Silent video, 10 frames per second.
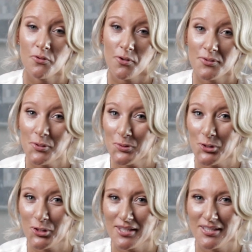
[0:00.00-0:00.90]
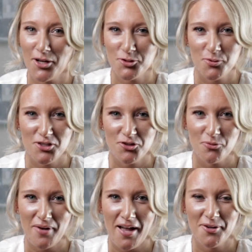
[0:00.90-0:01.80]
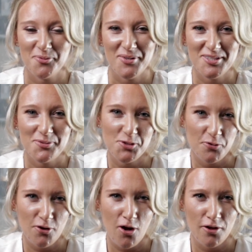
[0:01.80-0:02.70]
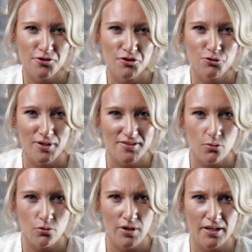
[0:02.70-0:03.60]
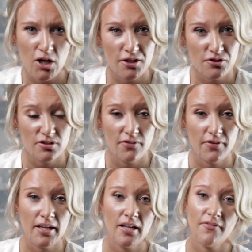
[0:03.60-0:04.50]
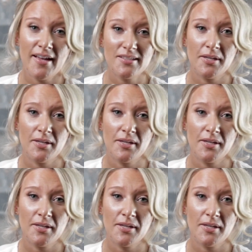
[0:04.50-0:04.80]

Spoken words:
those who took the non-traditional route and went to a junior college or trade school and got a certificate have asked